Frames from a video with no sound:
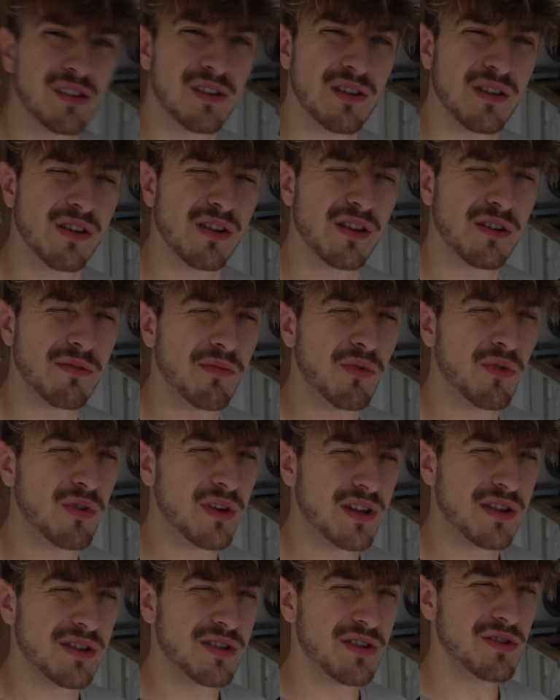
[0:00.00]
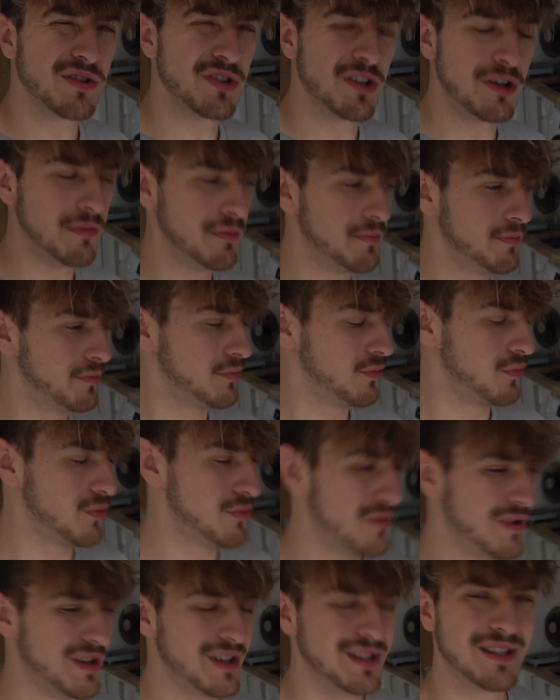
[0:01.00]
Good morning YouTube.
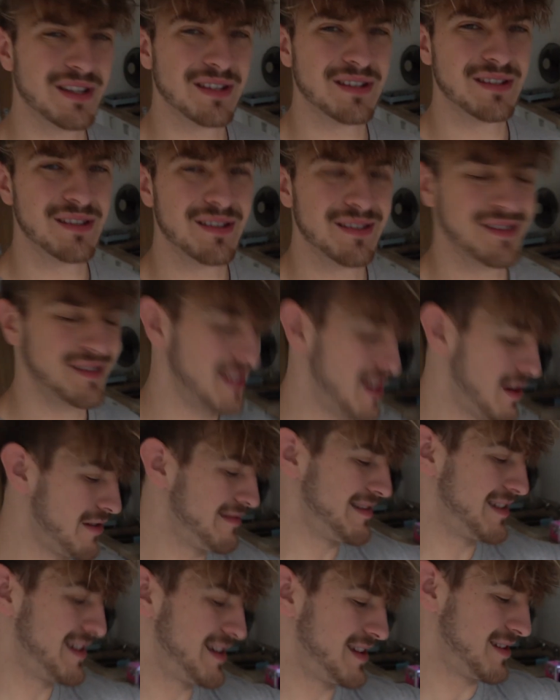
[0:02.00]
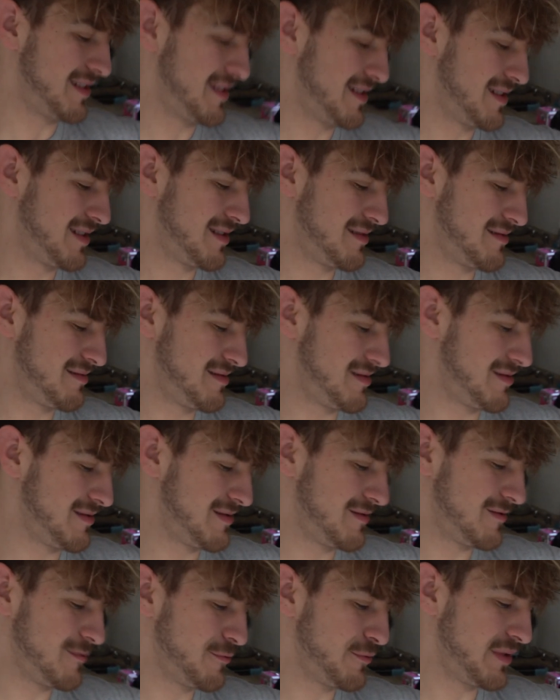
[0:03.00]
It is currently
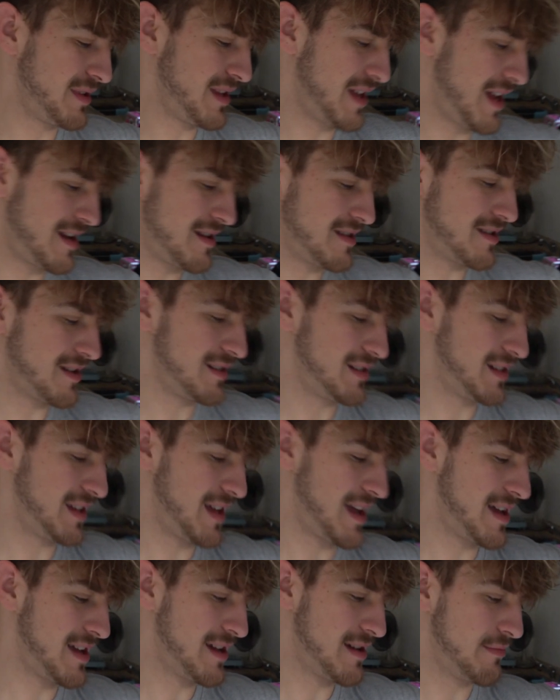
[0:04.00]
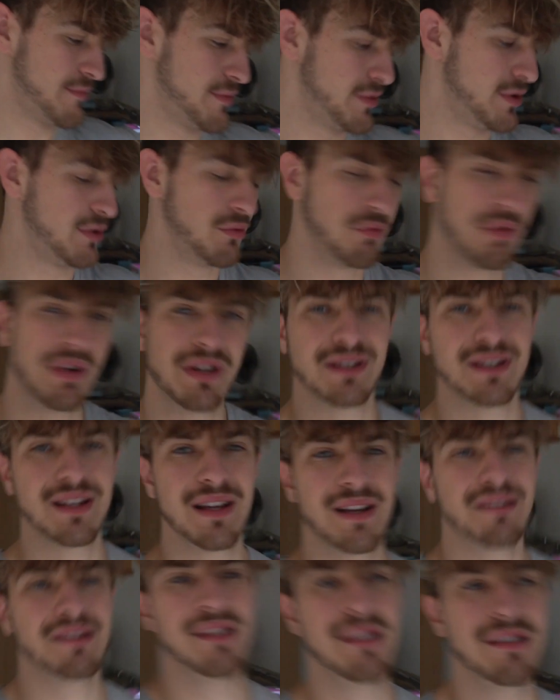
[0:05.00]
almost 8.30am on
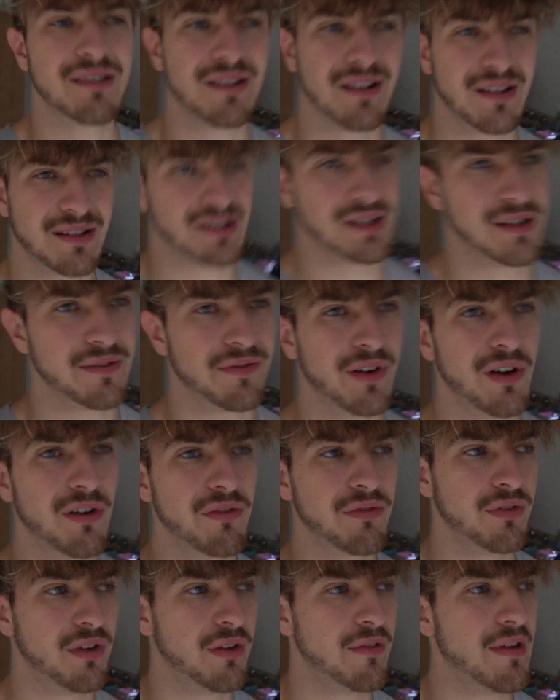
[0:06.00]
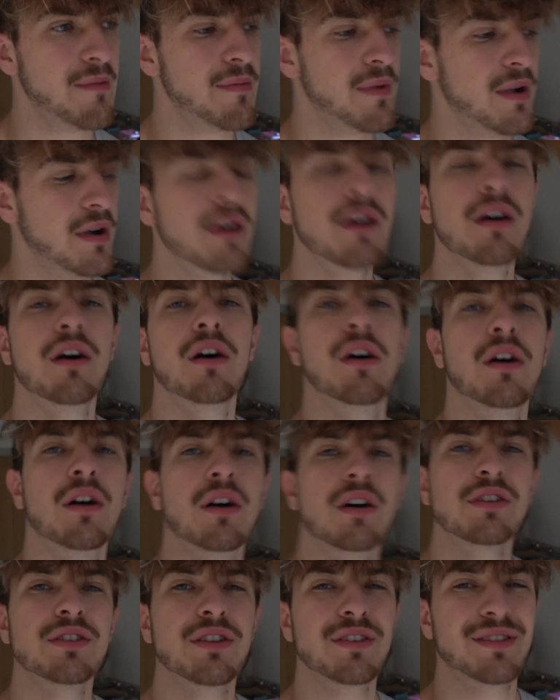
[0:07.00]
Wednesday the 30th of November.
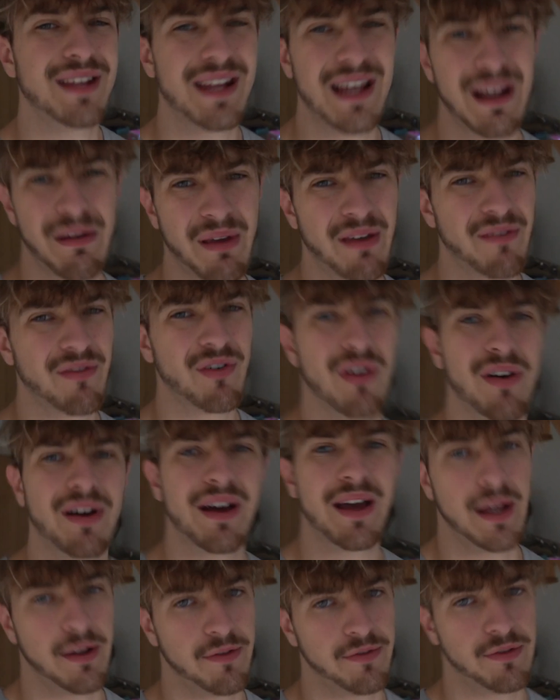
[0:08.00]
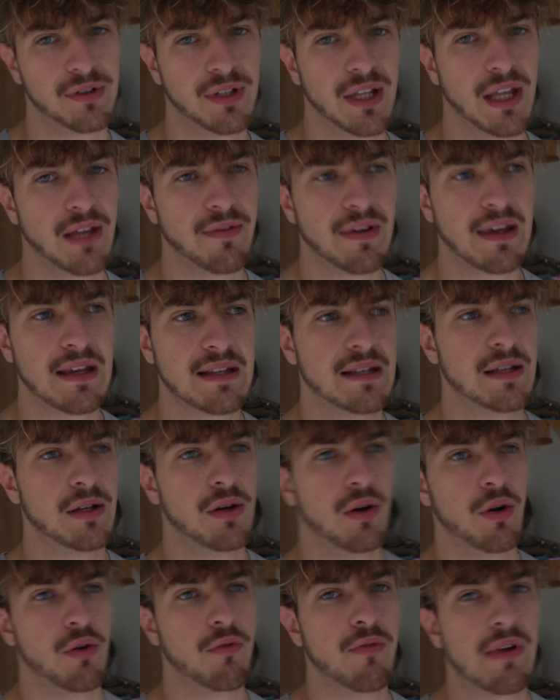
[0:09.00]
So today we've got a full day of eating
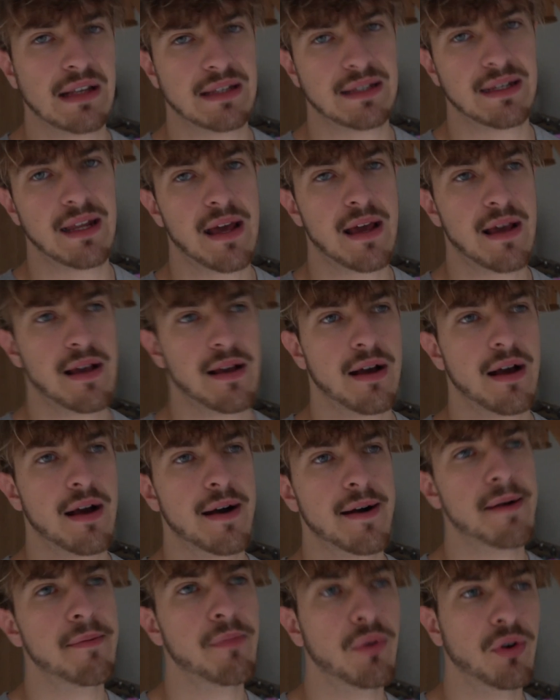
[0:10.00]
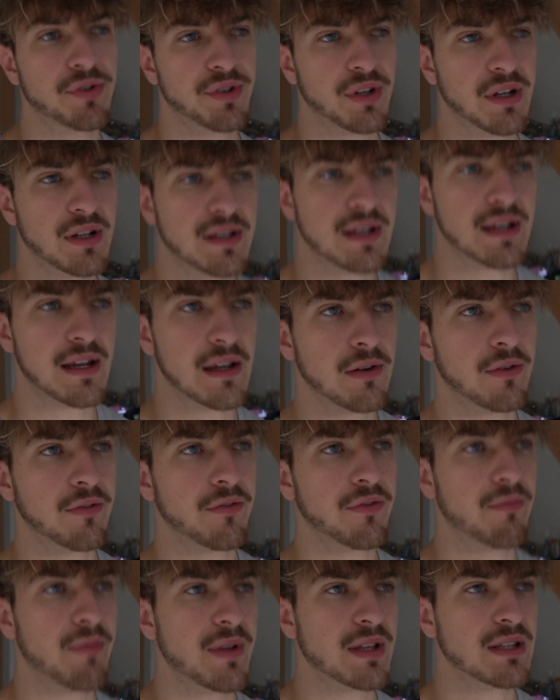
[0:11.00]
on a rest day. I'm also going to take you
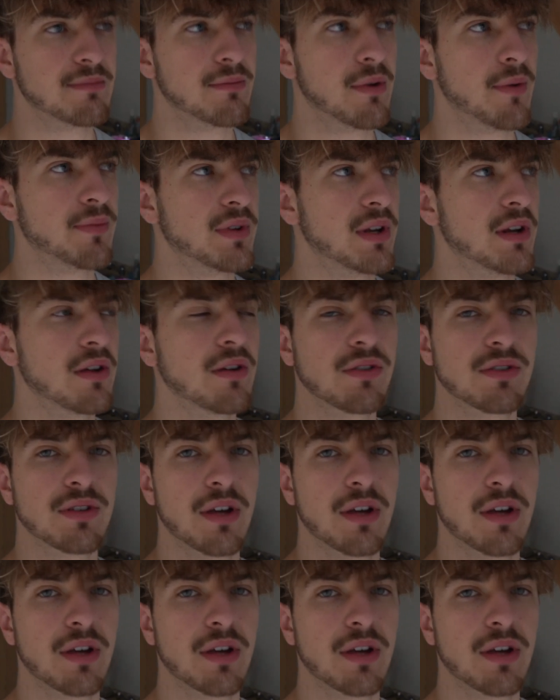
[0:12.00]
along for bits and bobs to do.